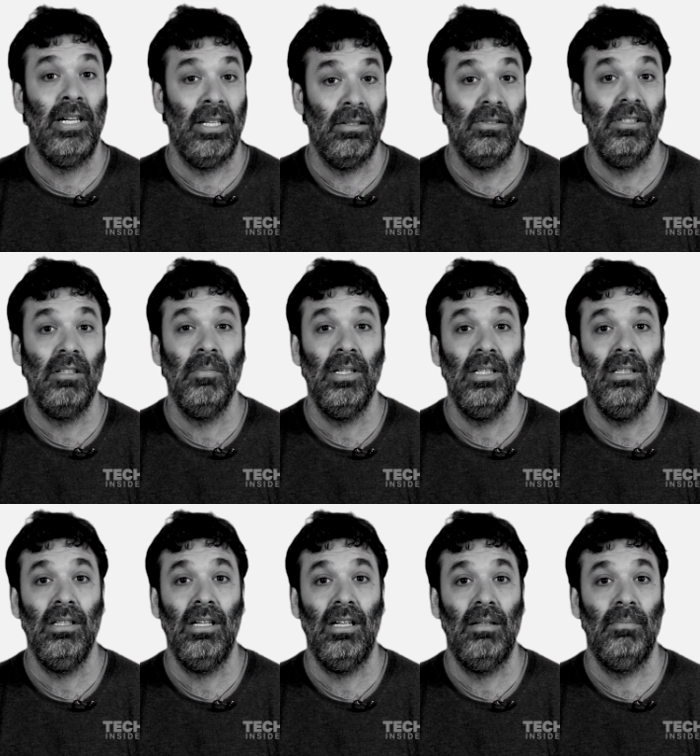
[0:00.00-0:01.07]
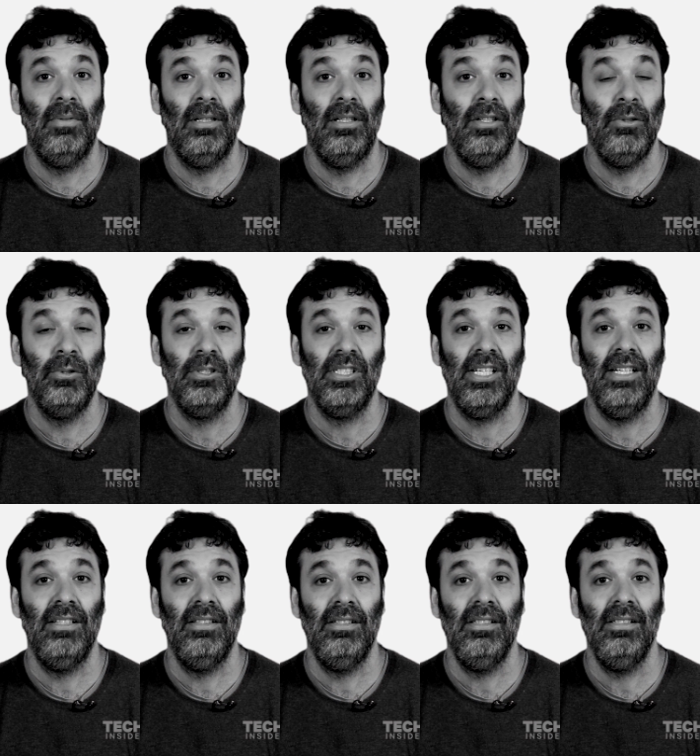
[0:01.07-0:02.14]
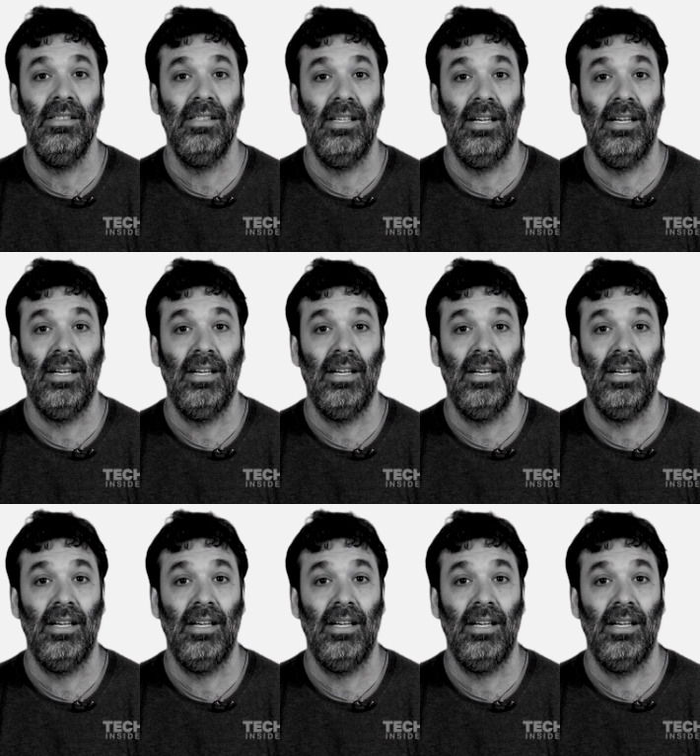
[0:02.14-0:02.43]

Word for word: Mariano Sigman, I'm a neuroscientist,